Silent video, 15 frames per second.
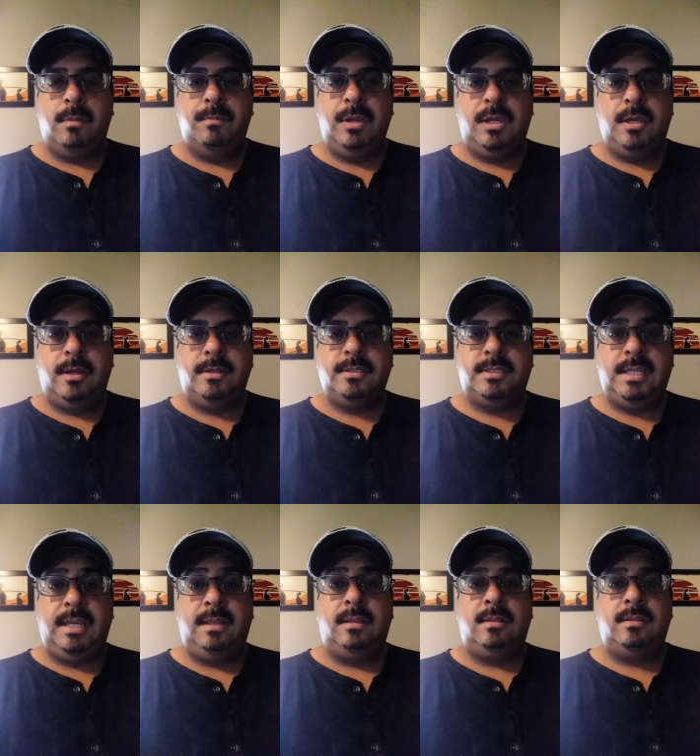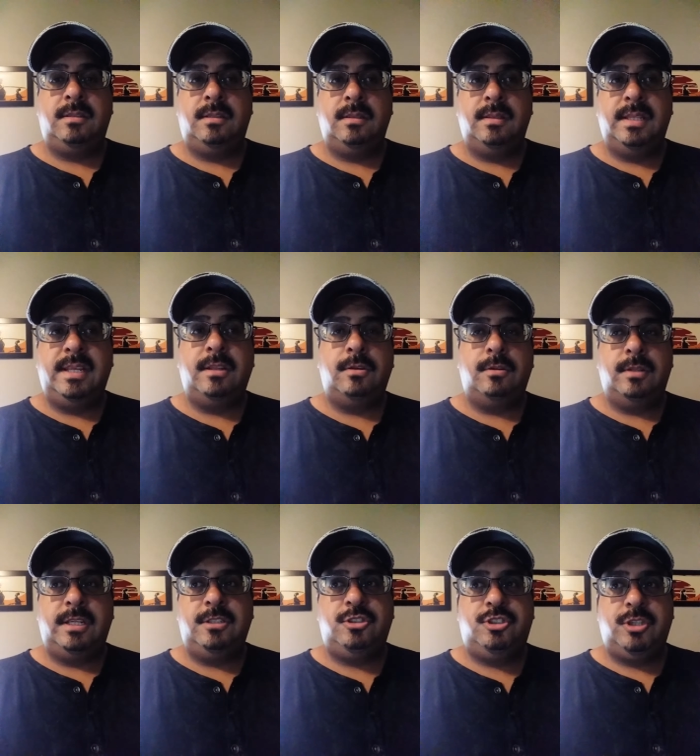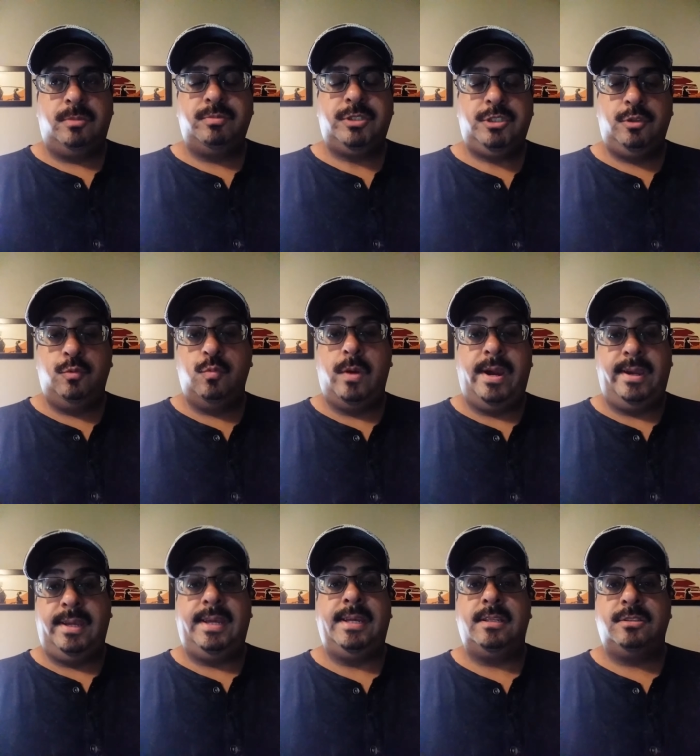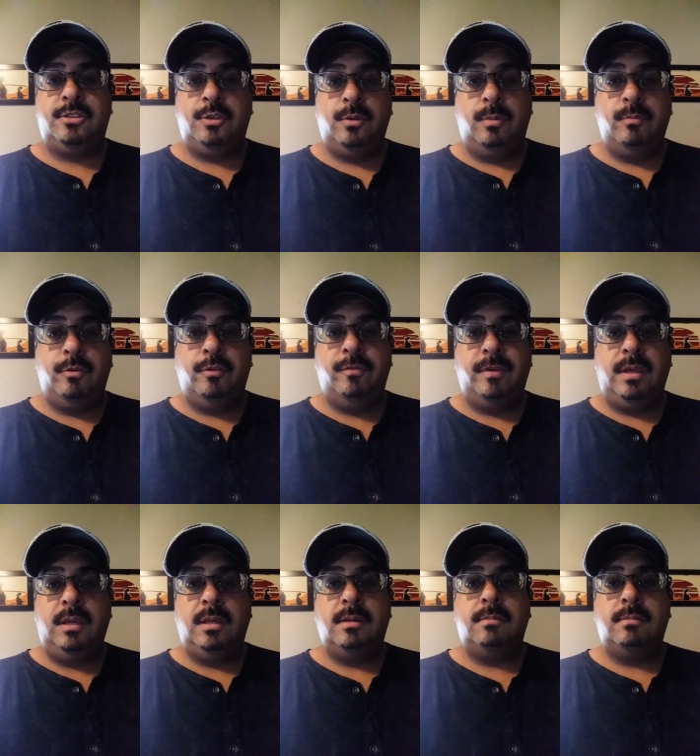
because it literally jumps you right into the movie,